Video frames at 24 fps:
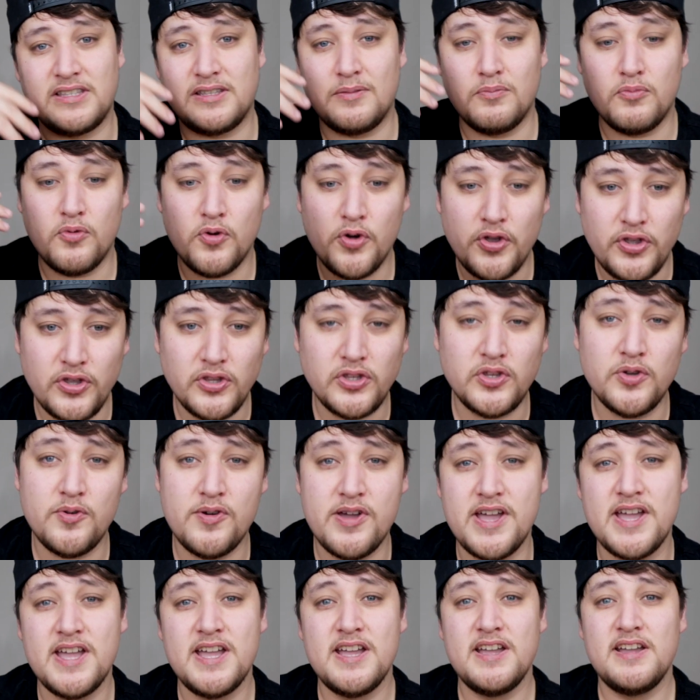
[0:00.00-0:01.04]
The more you do
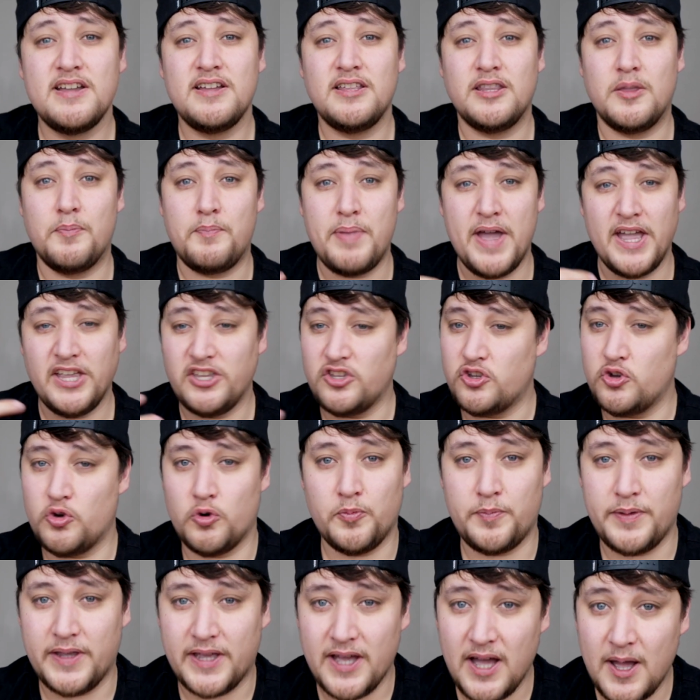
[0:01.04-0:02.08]
it, the better you will
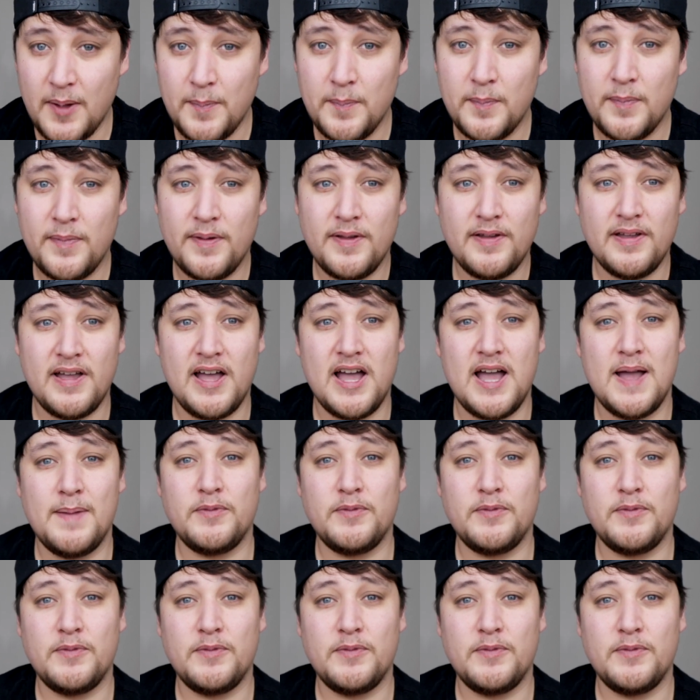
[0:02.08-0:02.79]
become.